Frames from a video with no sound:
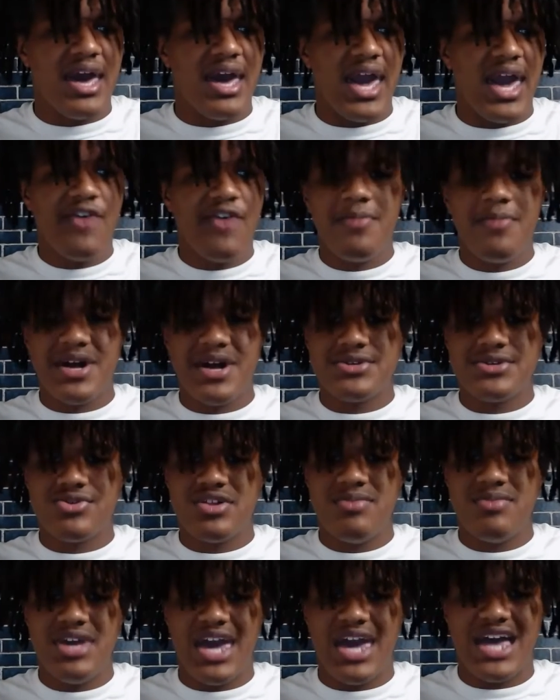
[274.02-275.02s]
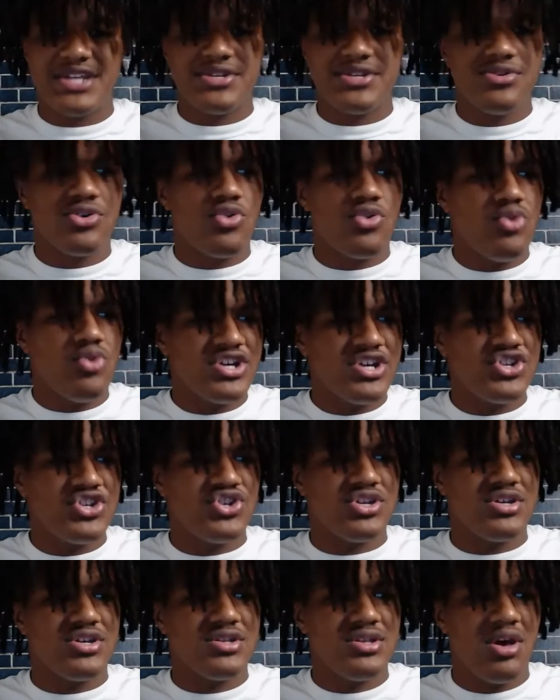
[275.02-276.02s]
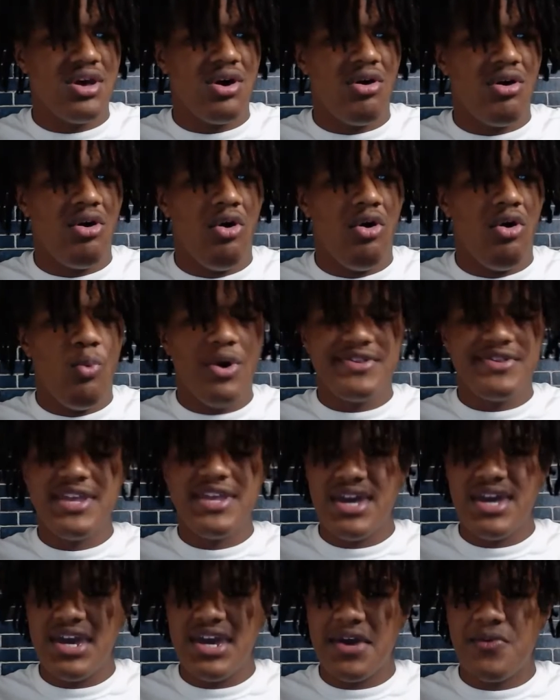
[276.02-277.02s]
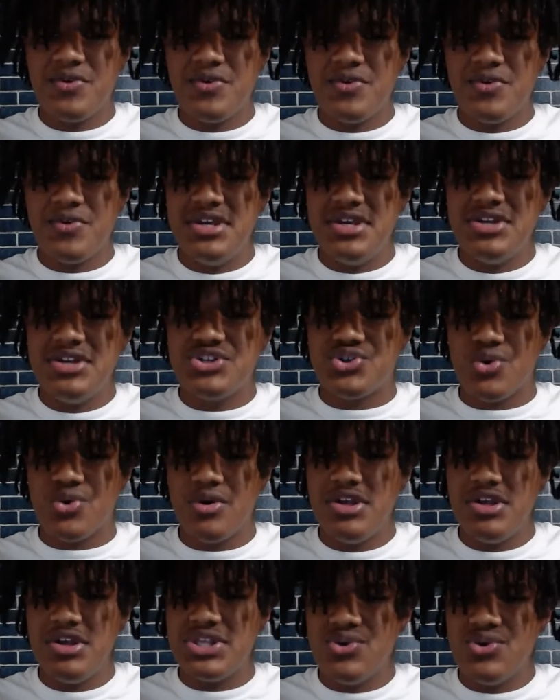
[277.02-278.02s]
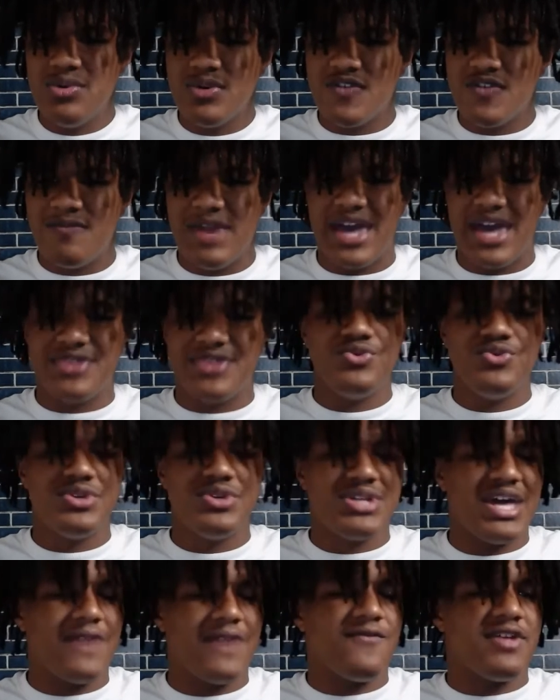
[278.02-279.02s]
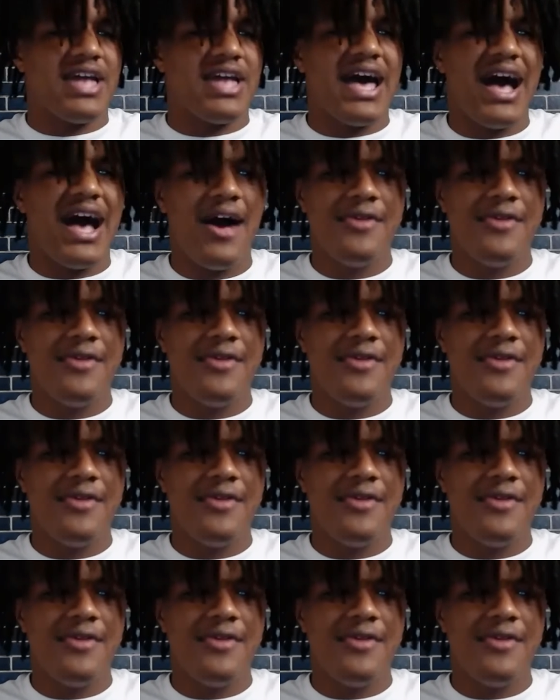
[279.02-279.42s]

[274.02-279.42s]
everybody's going to be asking the question, what the heck was Detroit doing with Matthew Stafford? How